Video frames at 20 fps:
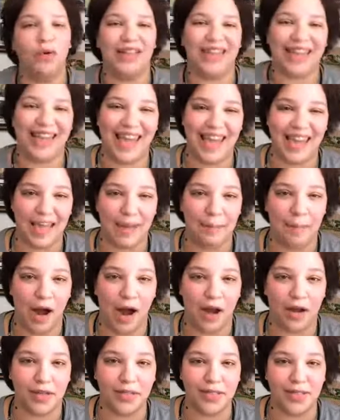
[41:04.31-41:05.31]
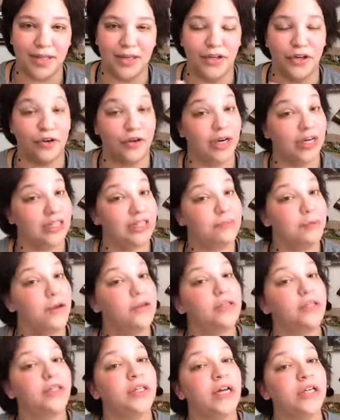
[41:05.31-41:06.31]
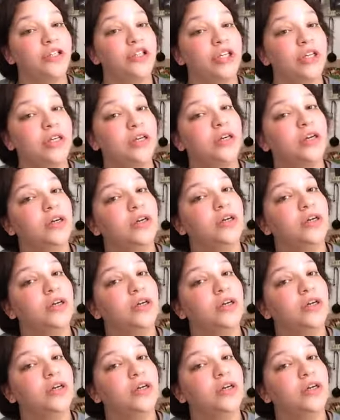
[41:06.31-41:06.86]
with a cake box, and you're not supposed to touch it.